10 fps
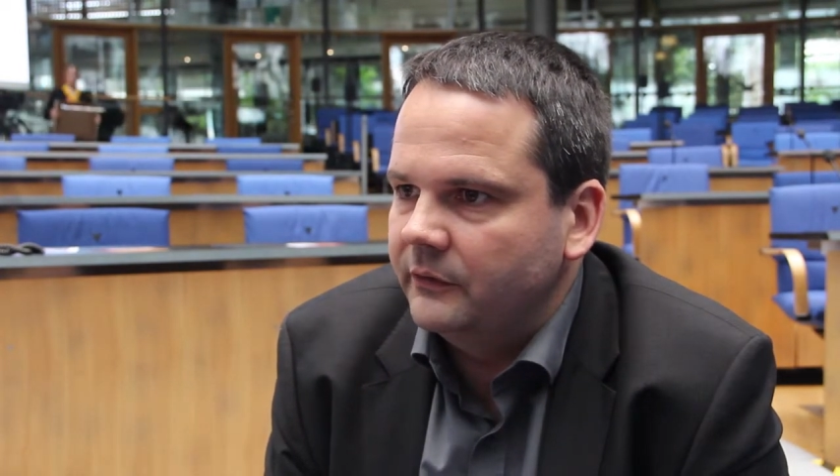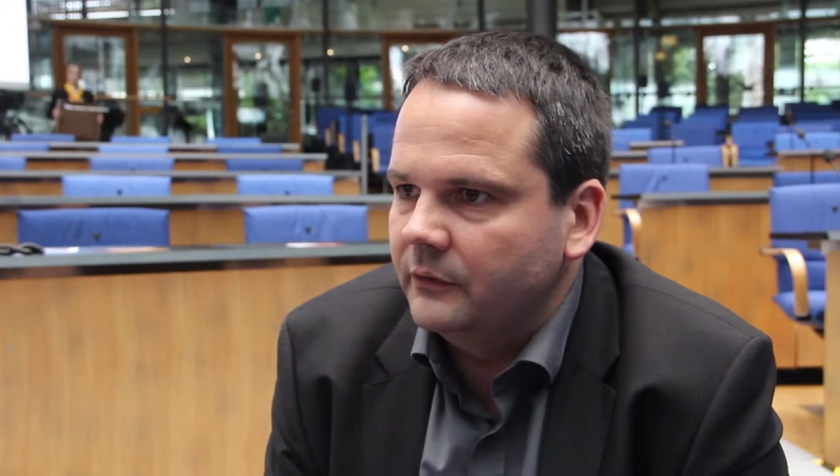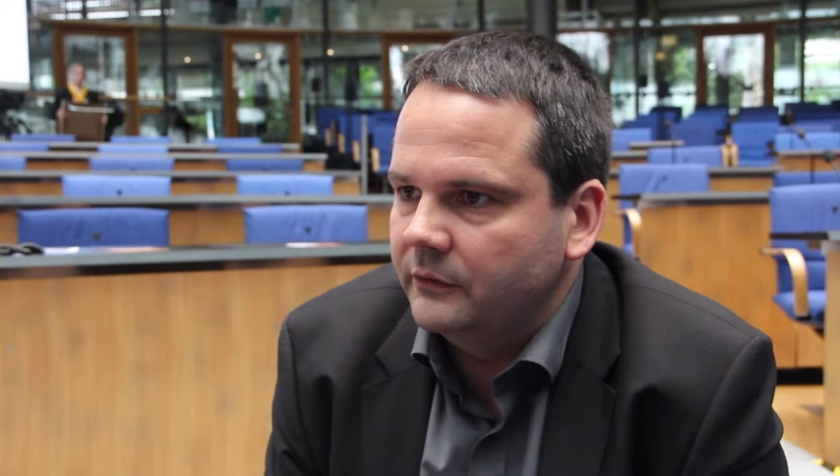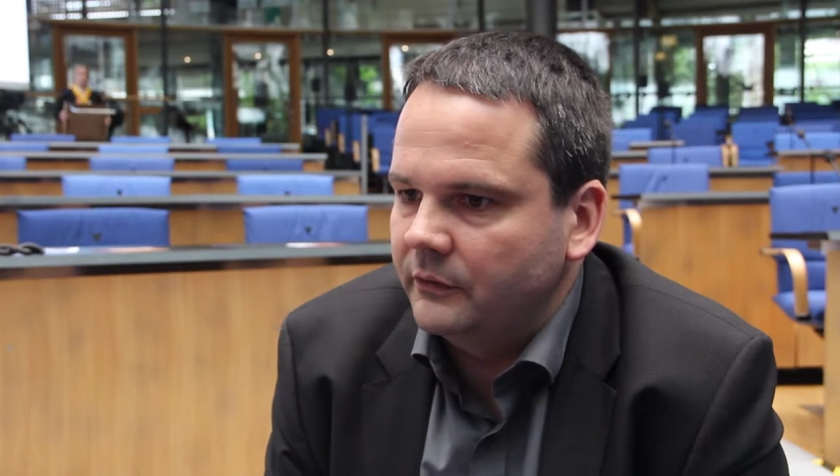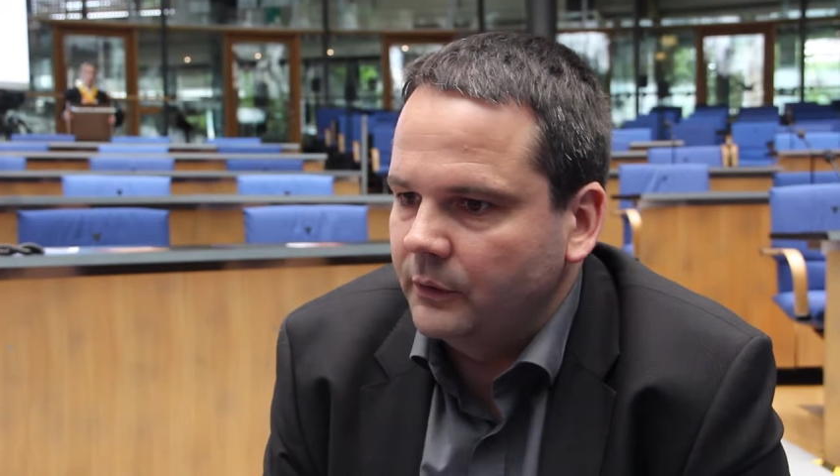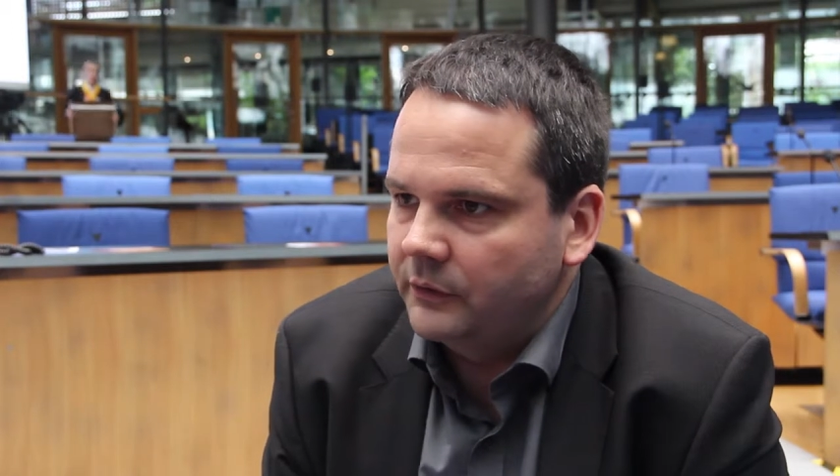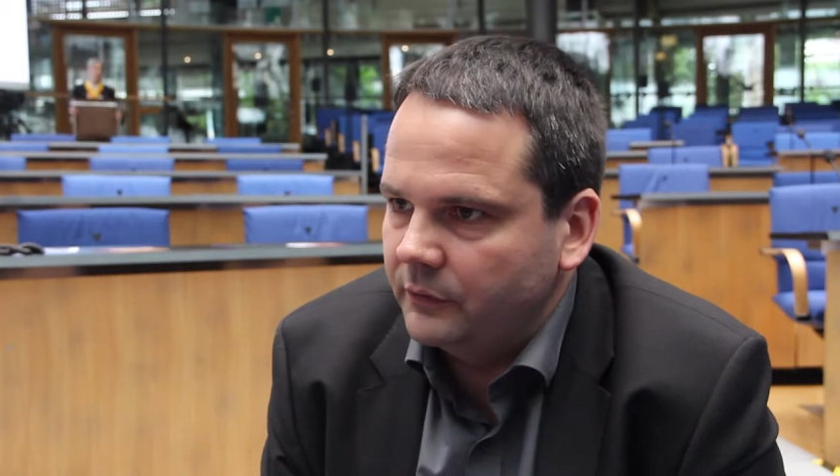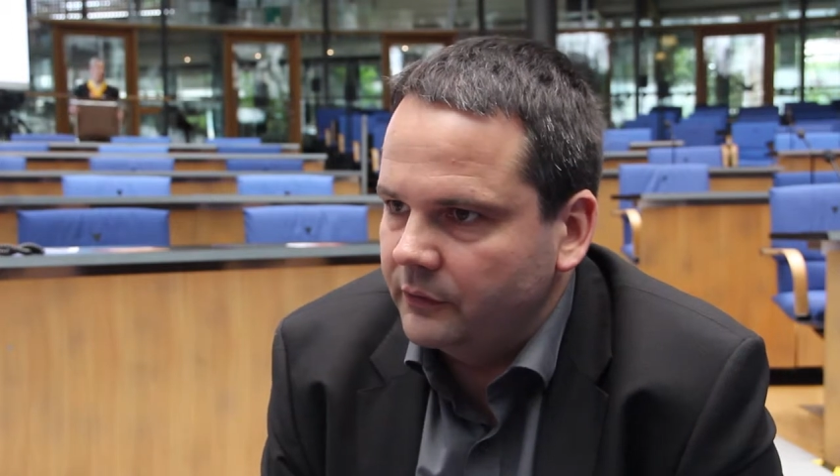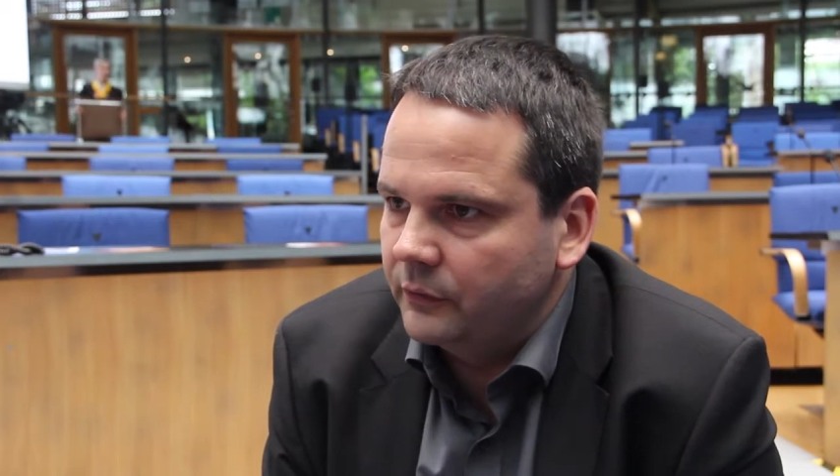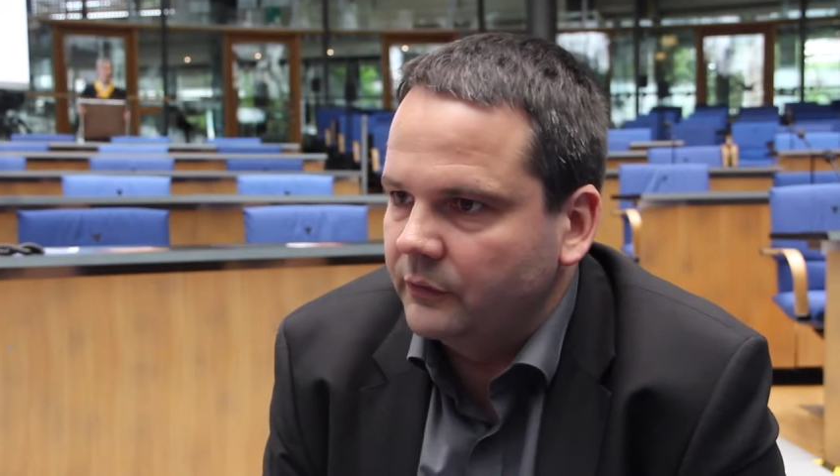so
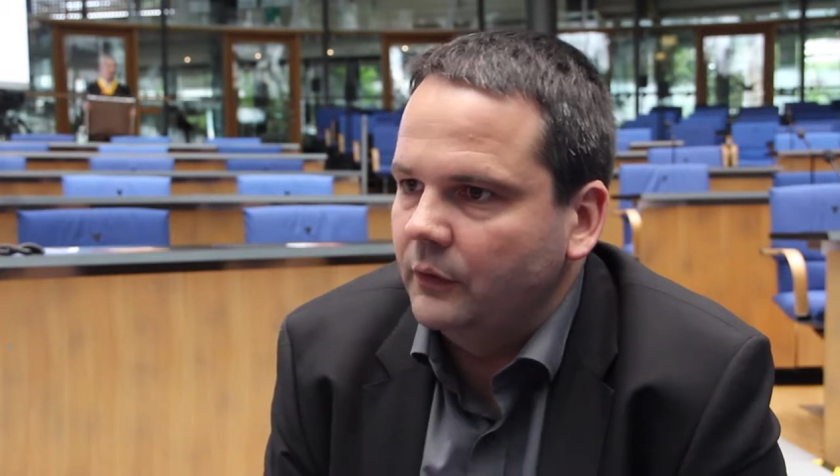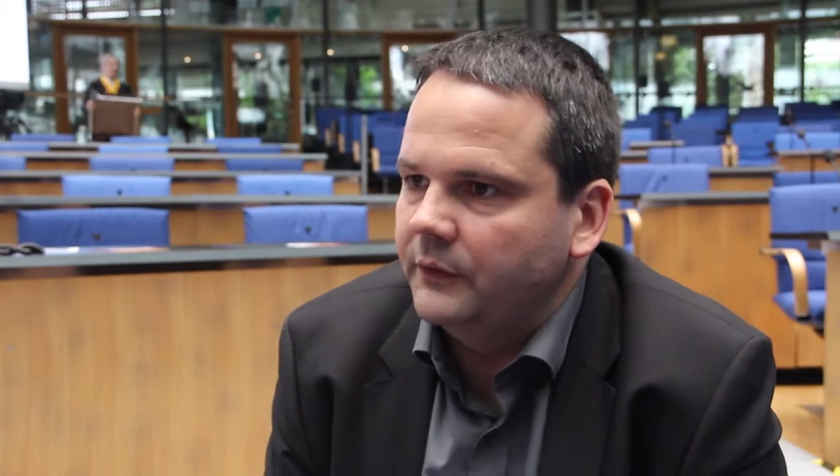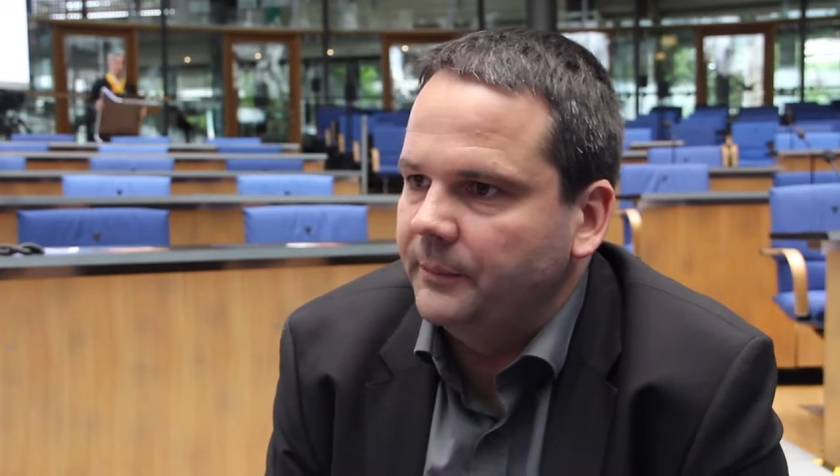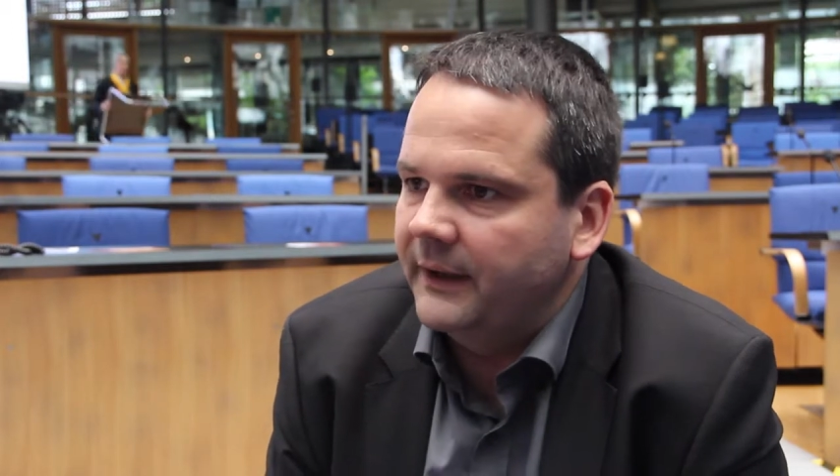introduce all the